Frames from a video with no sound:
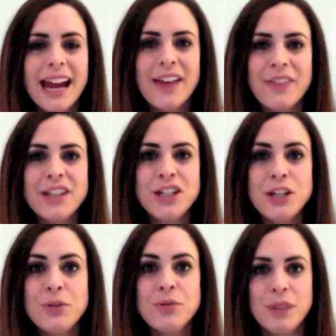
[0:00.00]
and then
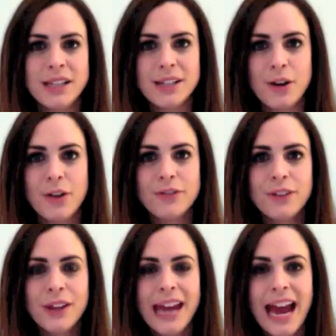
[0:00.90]
you rinse it off,
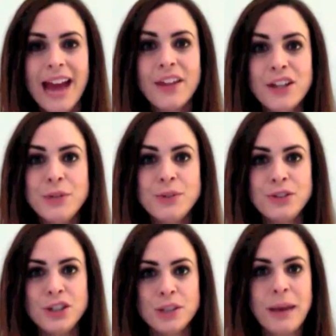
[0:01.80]
and then you
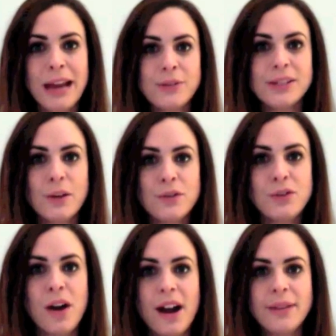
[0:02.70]
just pat yourself
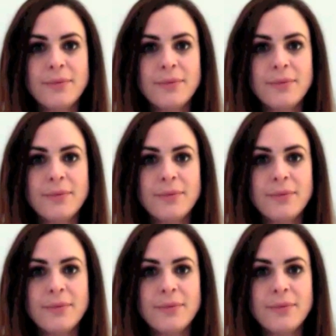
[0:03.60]
dry.